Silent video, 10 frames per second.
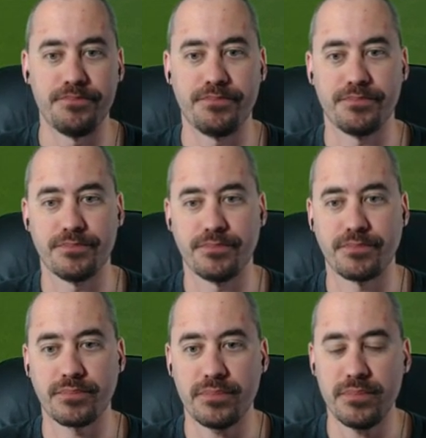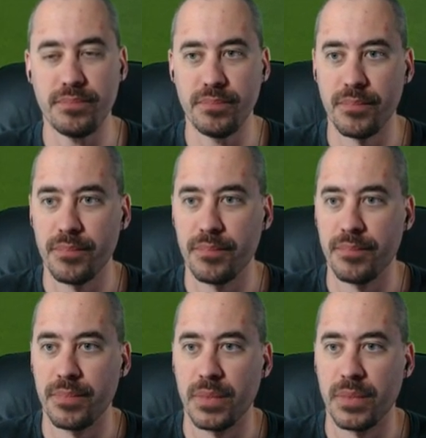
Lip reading: (silence)